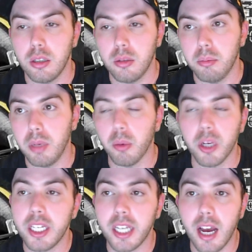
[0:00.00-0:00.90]
my
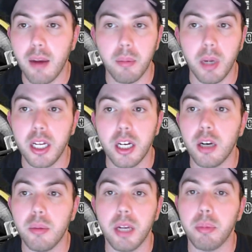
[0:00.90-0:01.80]
recap,
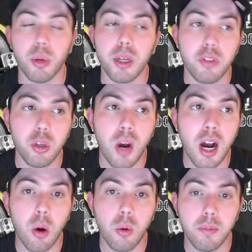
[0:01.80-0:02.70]
my preview
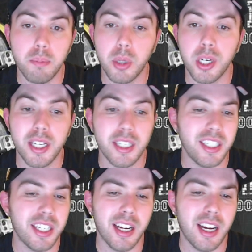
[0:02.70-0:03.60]
out. But
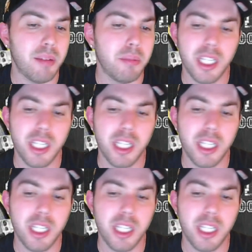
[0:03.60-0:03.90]
yeah,